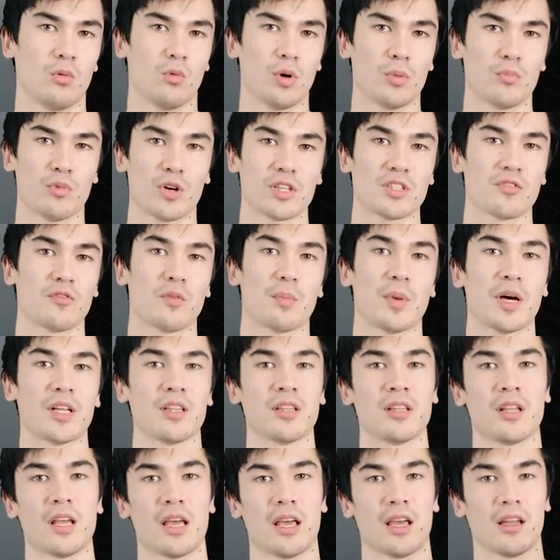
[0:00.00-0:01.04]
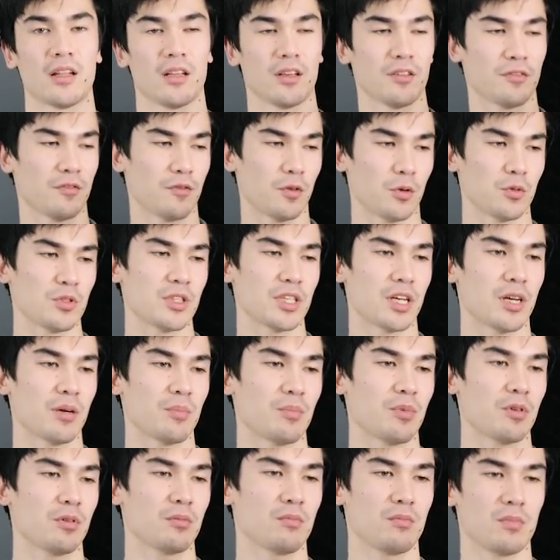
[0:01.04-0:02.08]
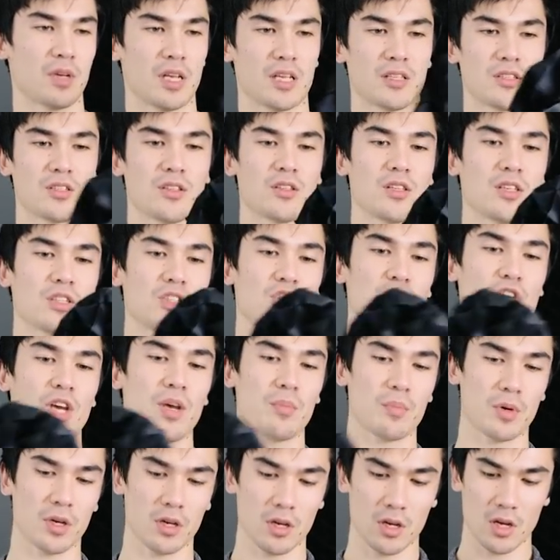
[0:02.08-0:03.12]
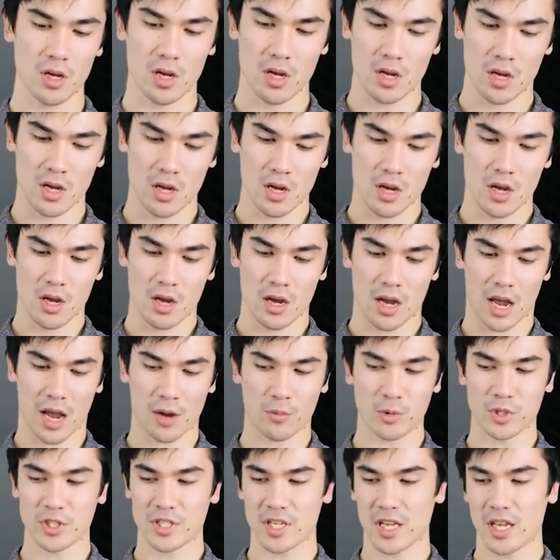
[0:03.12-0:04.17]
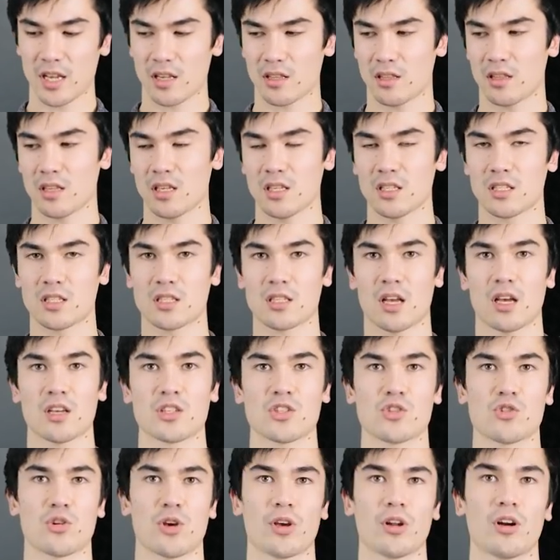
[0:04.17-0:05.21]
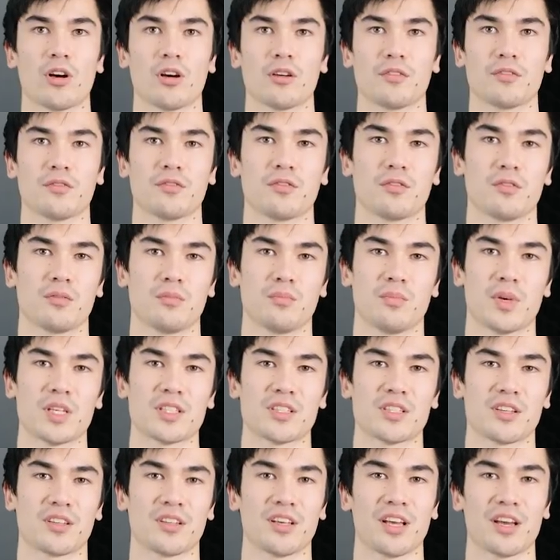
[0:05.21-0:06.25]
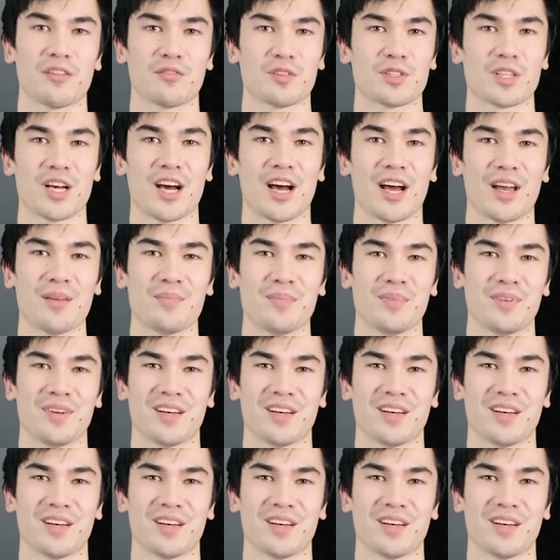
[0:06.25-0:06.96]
One press of a button and it folds up into this shape. I would take the size trade-off basically every time.